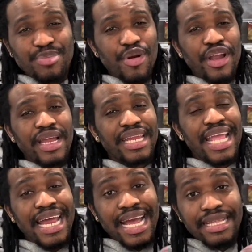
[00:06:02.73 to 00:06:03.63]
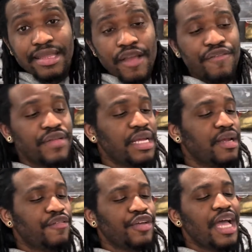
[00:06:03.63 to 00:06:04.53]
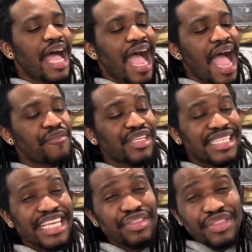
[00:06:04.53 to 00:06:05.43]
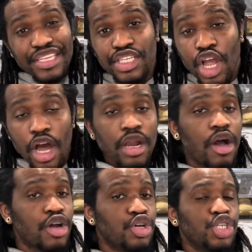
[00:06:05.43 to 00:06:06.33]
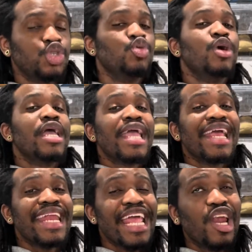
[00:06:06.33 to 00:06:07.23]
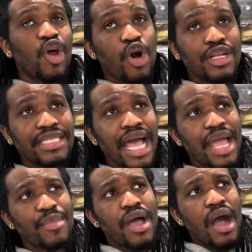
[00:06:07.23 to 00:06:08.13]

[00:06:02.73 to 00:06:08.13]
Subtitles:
burgundy, and I definitely love it. I haven't seen this color on a shoe in a long time.